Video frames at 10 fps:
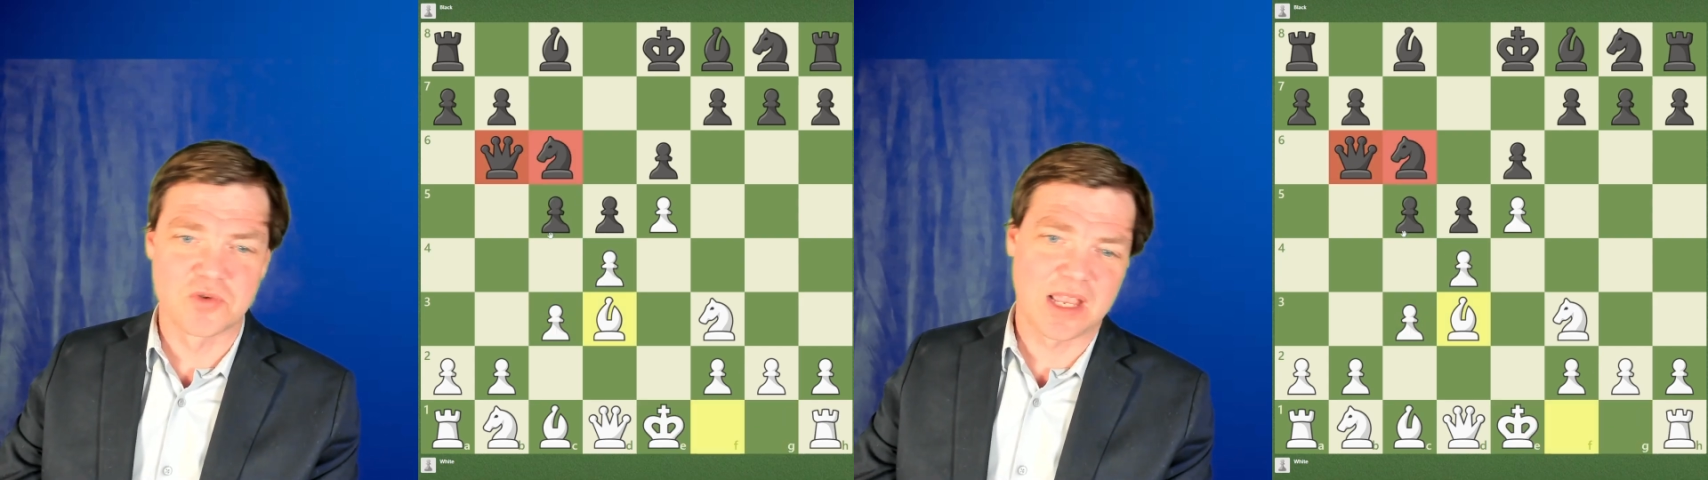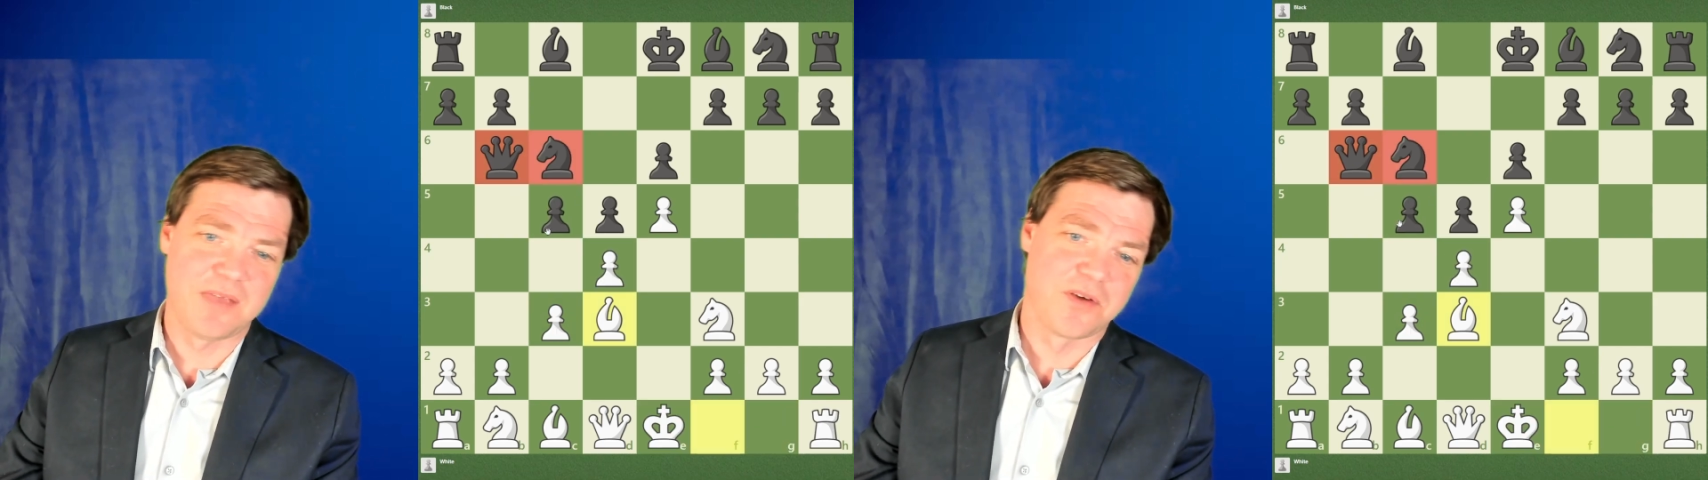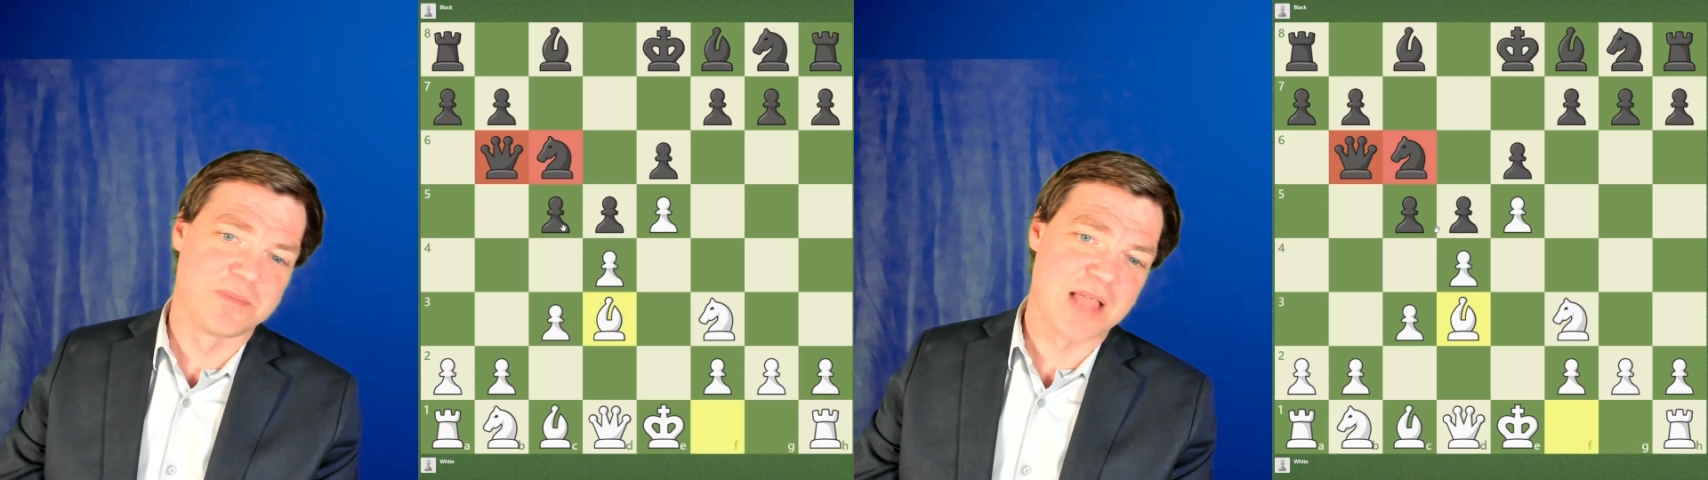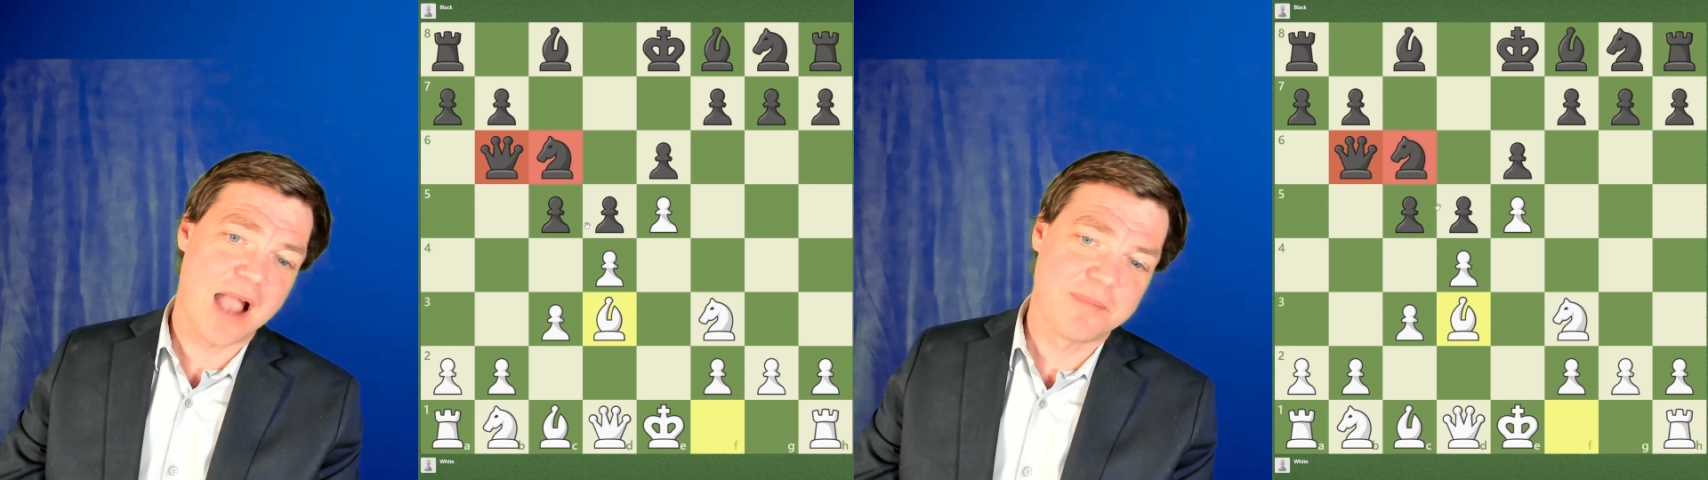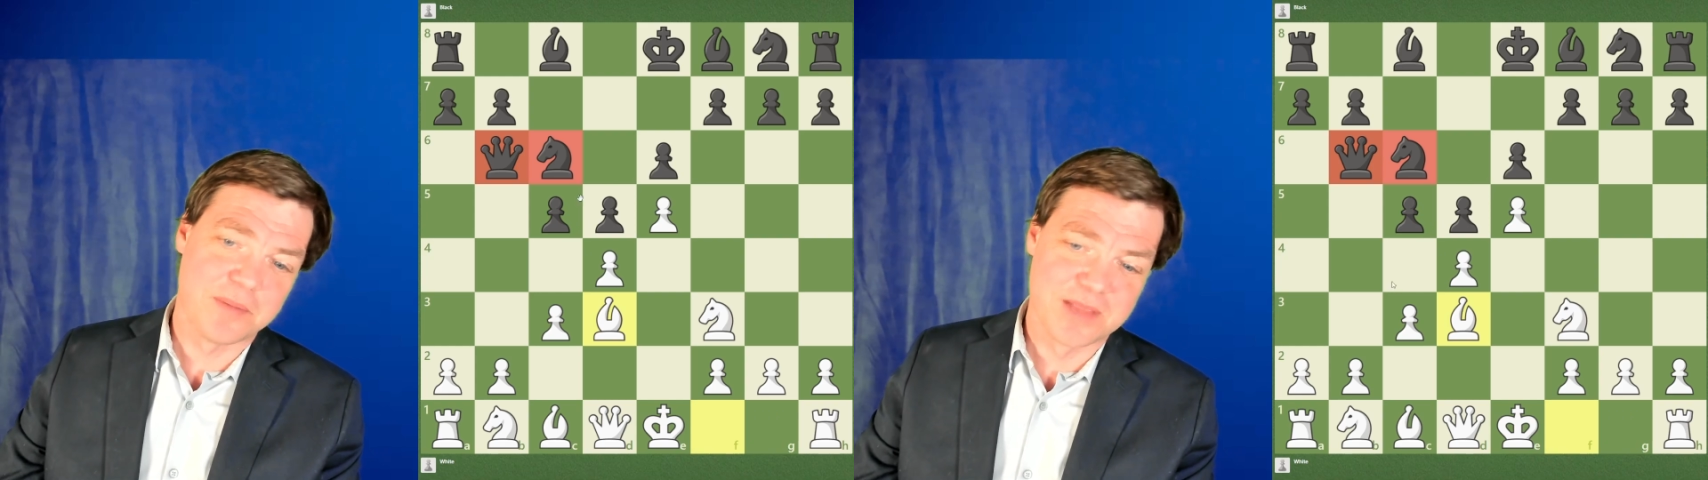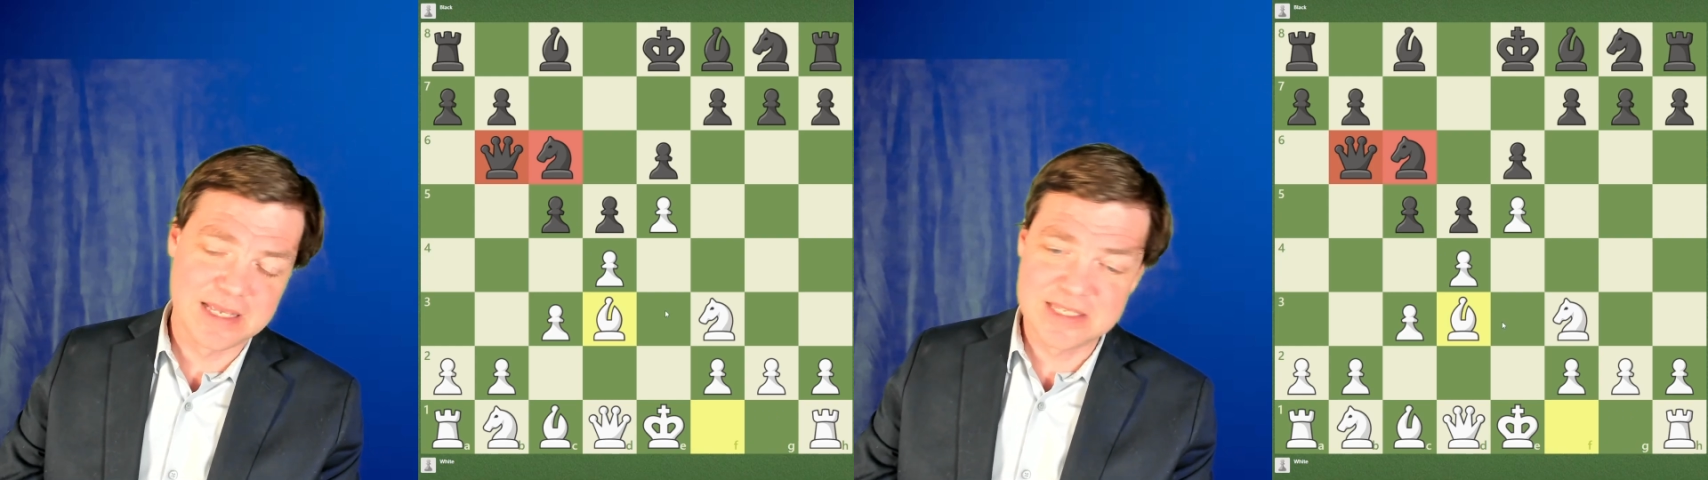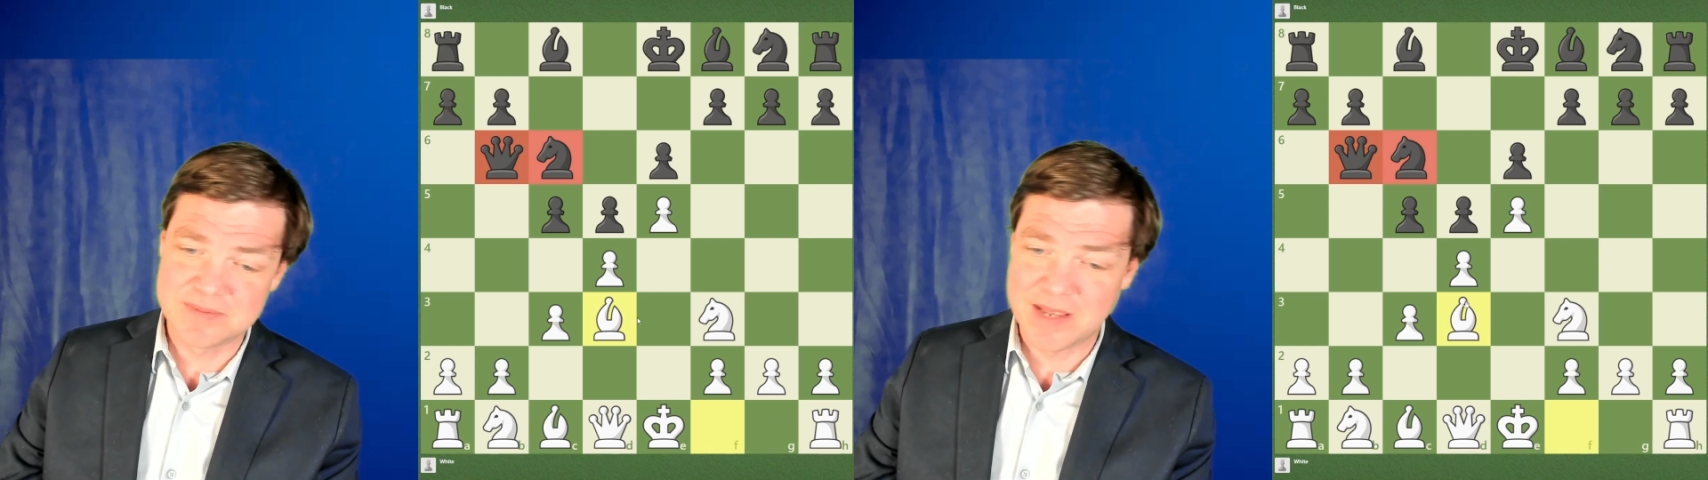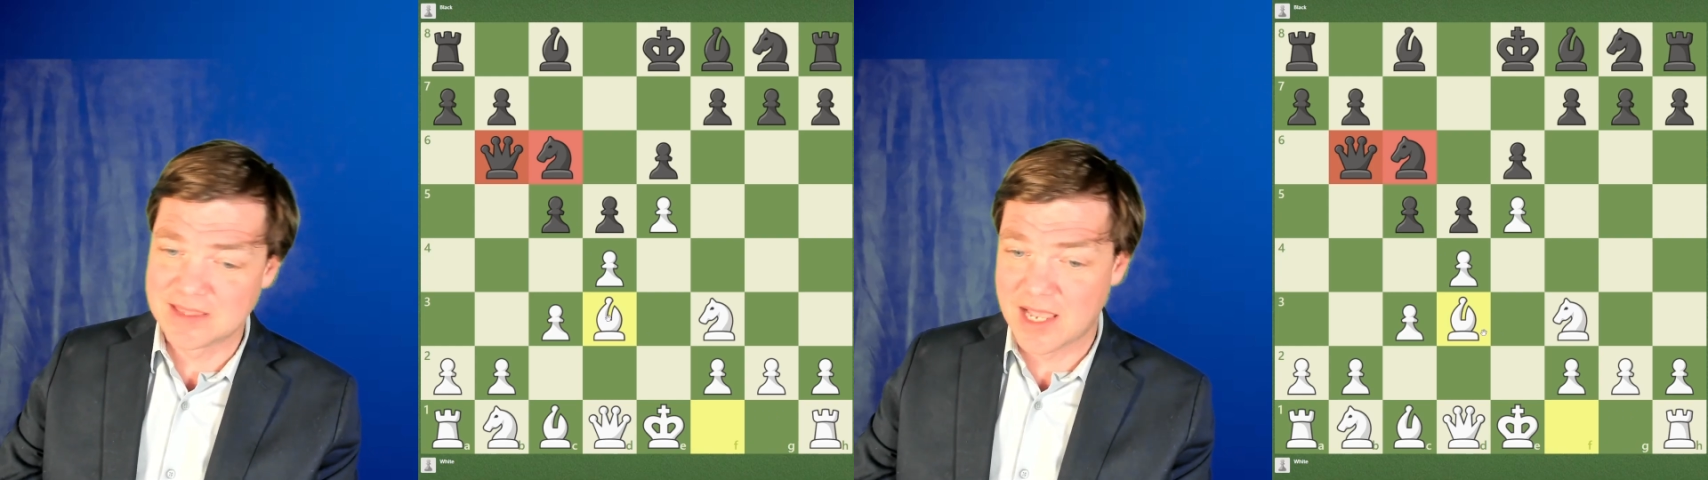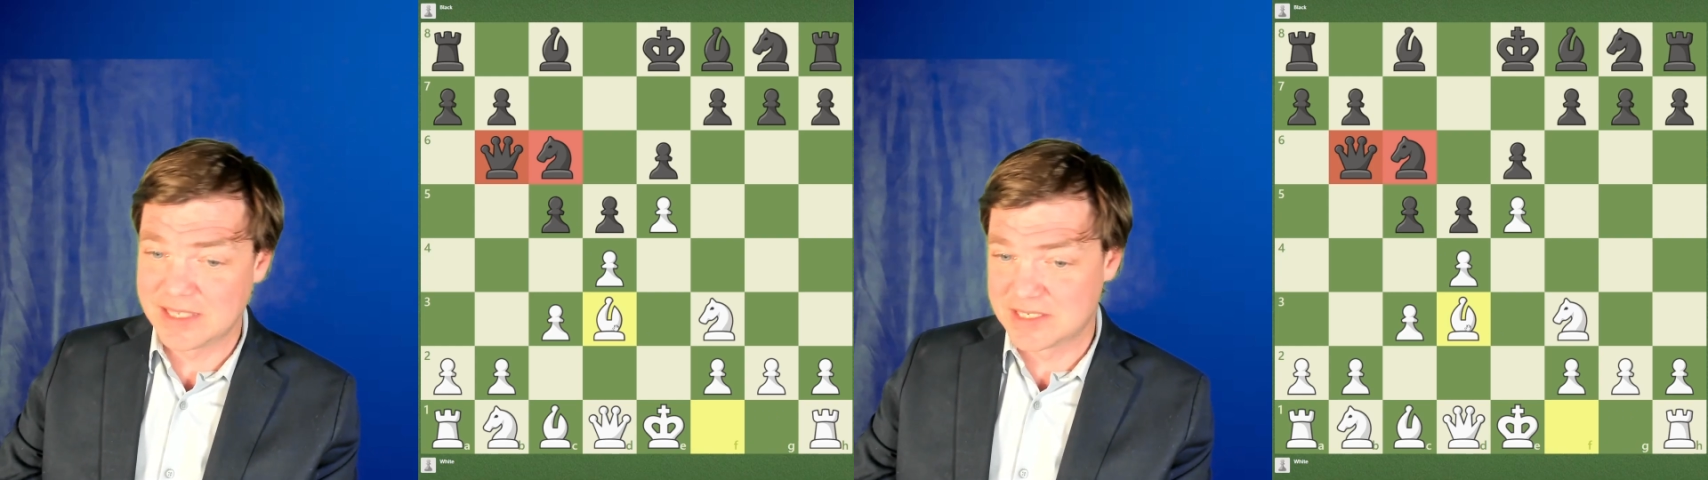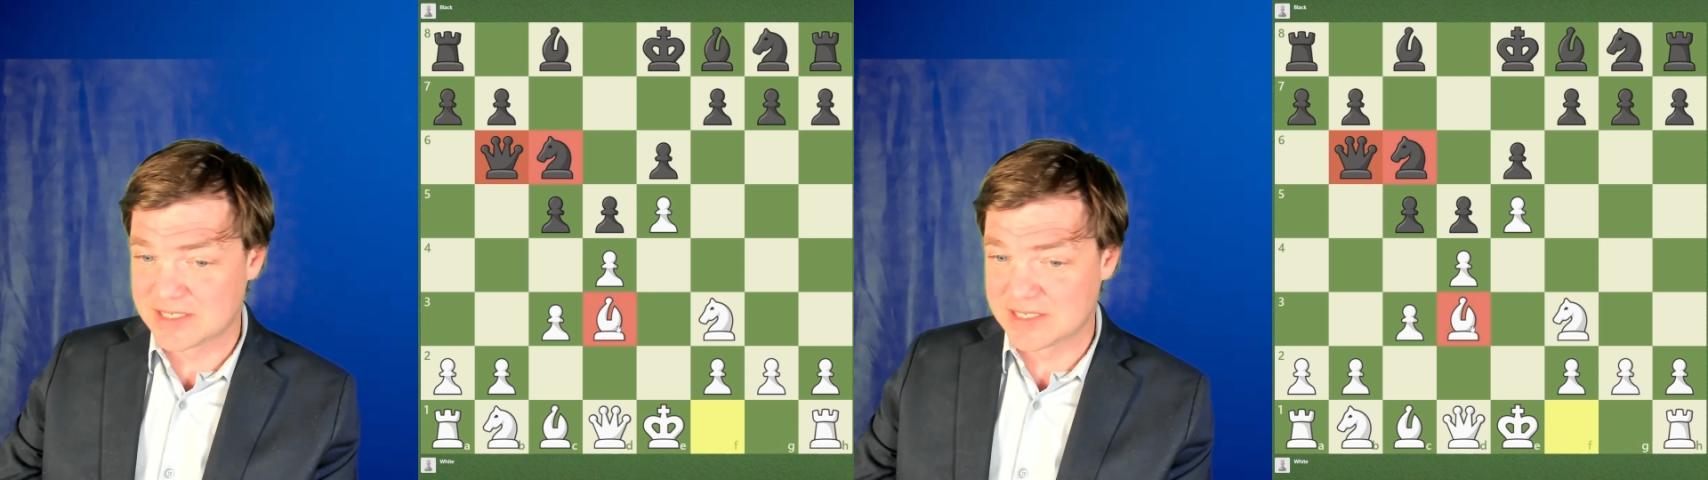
tricky for black about playing these main lines,